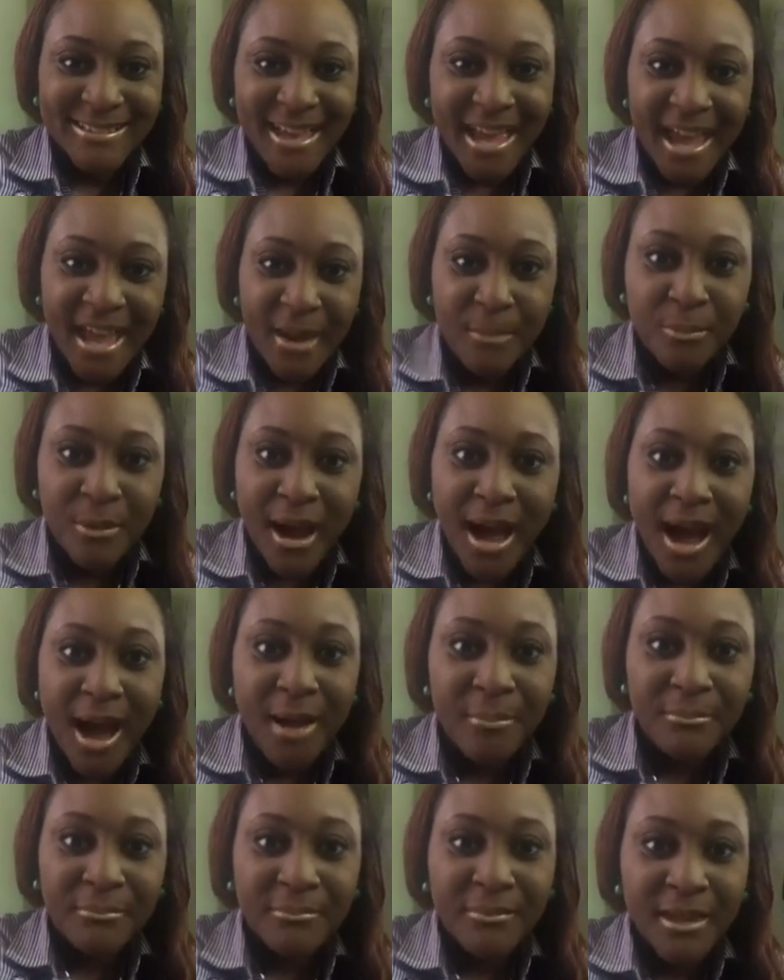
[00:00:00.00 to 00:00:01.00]

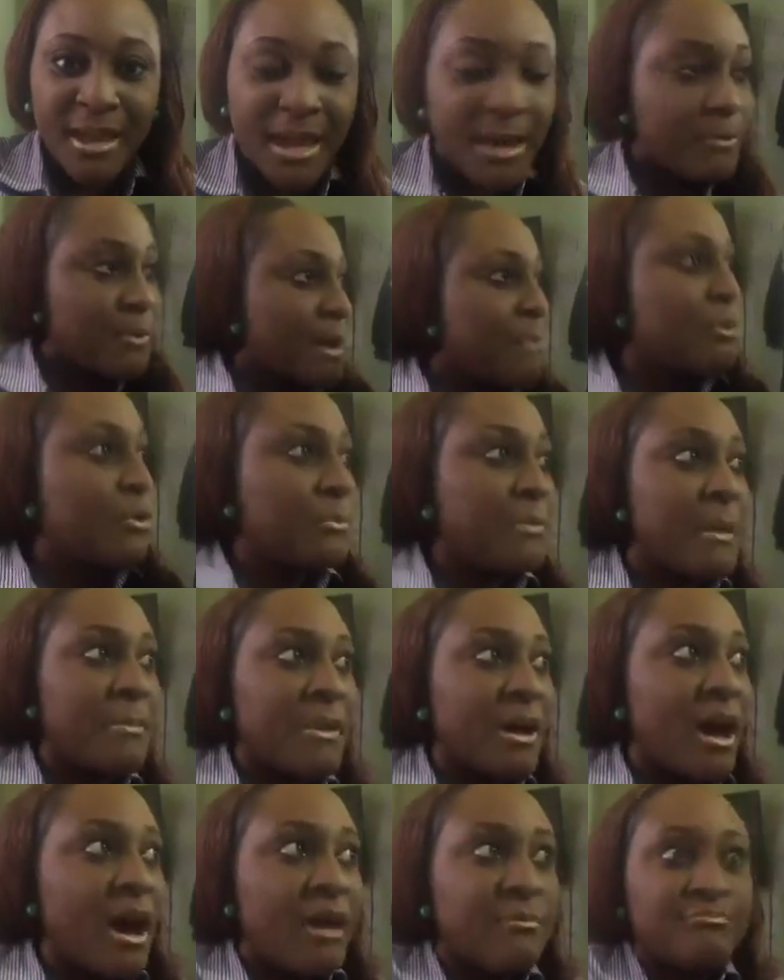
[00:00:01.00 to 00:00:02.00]
Abraham could
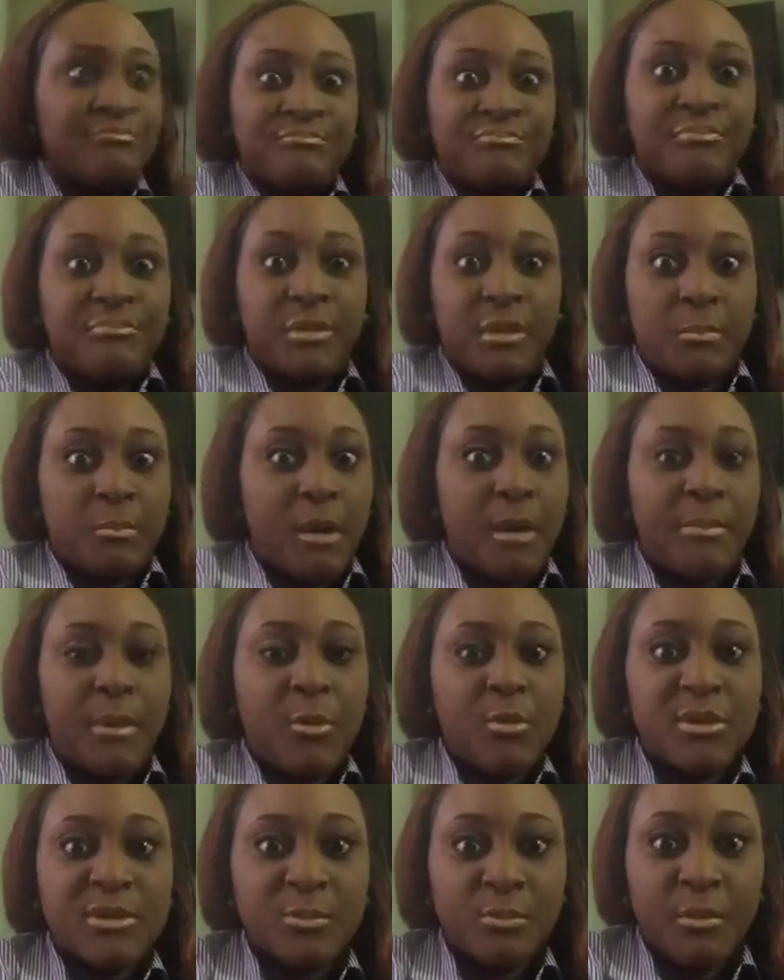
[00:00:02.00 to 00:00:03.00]
be,
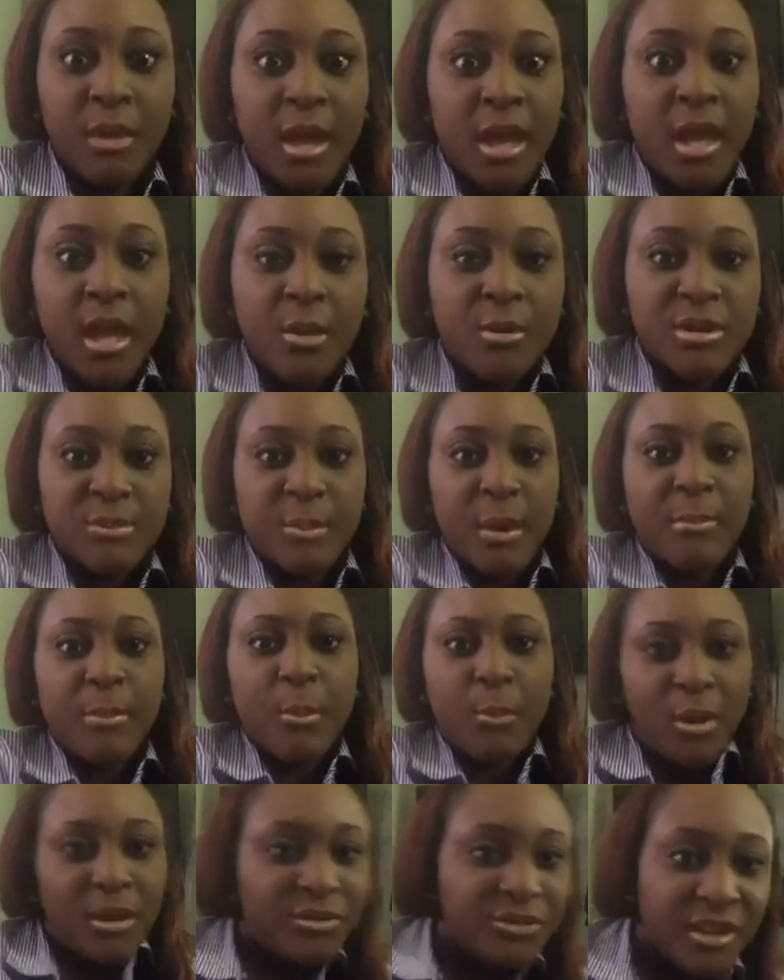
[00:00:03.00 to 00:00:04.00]
he was probably
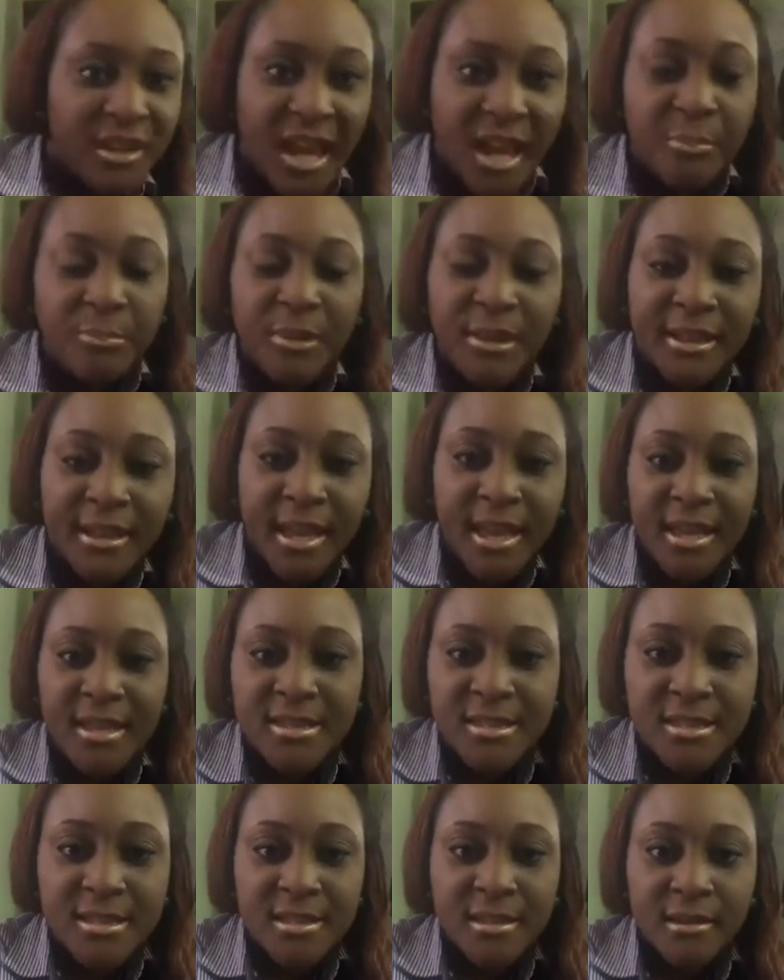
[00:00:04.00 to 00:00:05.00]
wealthier than Bill
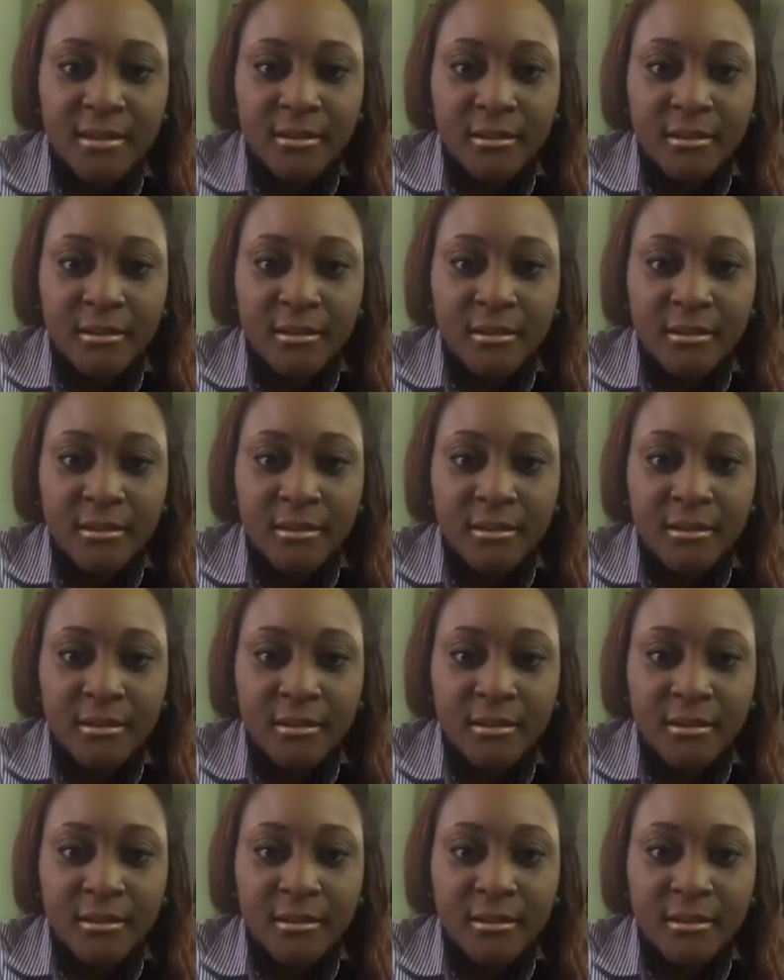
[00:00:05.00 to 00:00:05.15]
Gates.